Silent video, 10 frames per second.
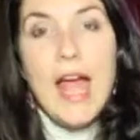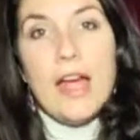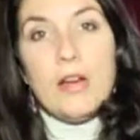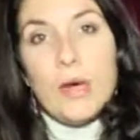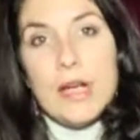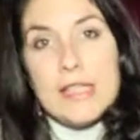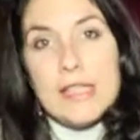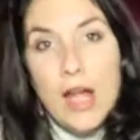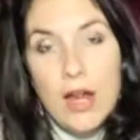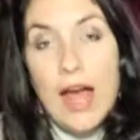and when
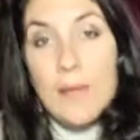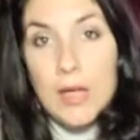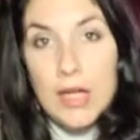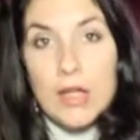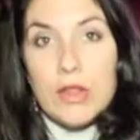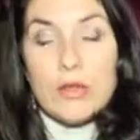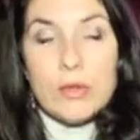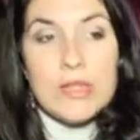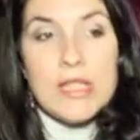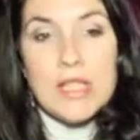it's not happening through
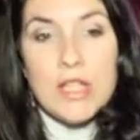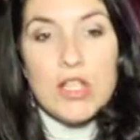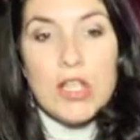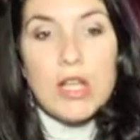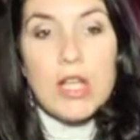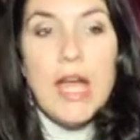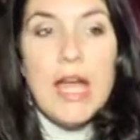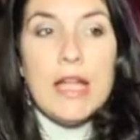the C-section,